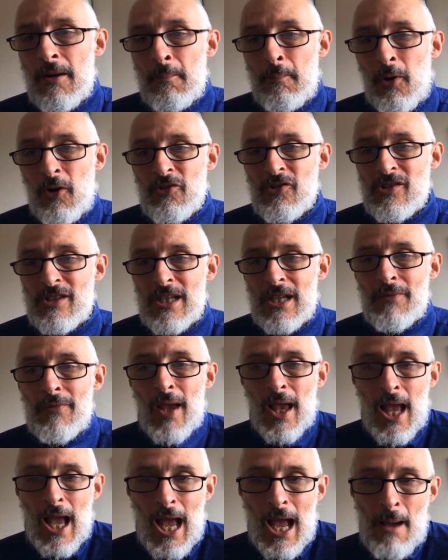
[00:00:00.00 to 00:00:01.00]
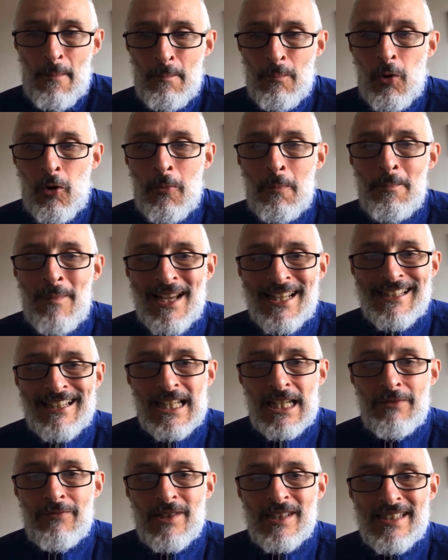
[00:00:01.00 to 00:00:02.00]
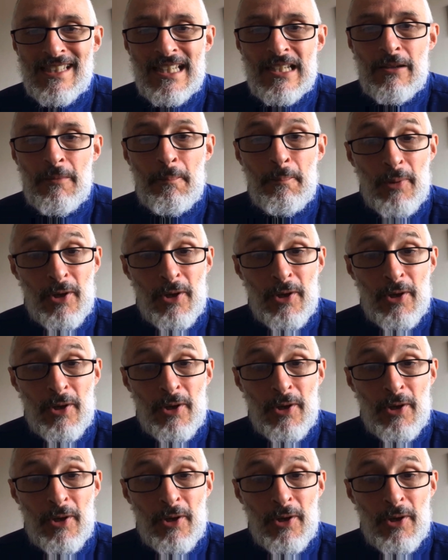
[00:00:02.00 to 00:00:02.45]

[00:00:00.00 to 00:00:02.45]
positive and more mentally resilient